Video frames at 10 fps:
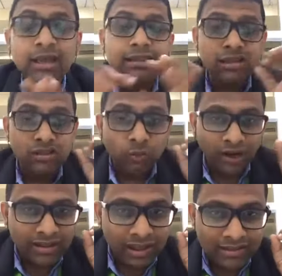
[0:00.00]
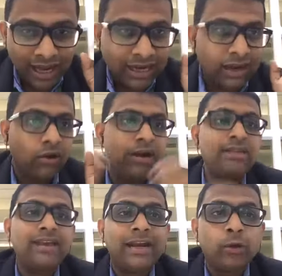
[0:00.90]
This is what is exactly called as
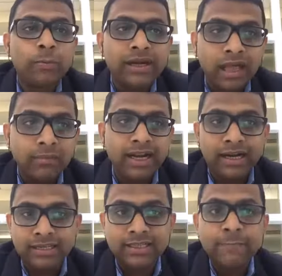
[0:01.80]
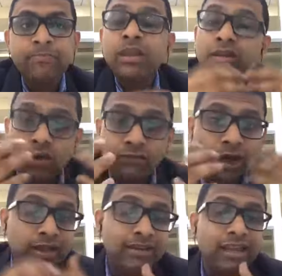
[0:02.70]
atopic dermatitis. So for
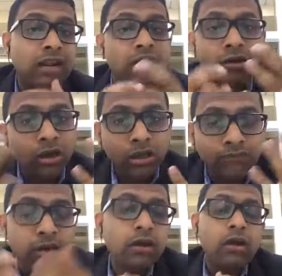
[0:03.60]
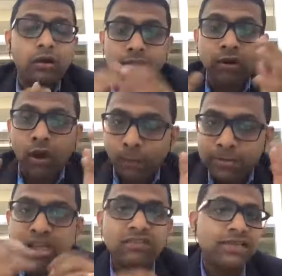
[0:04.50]
that there are a lot of
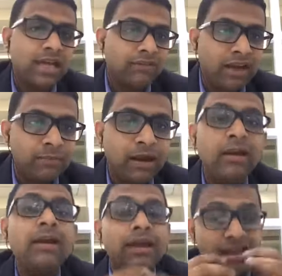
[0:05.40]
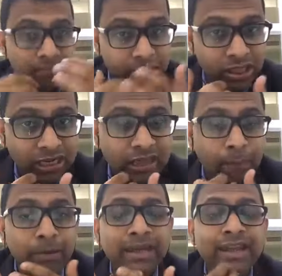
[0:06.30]
options which are available, especially the
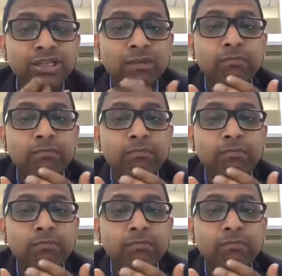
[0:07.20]
application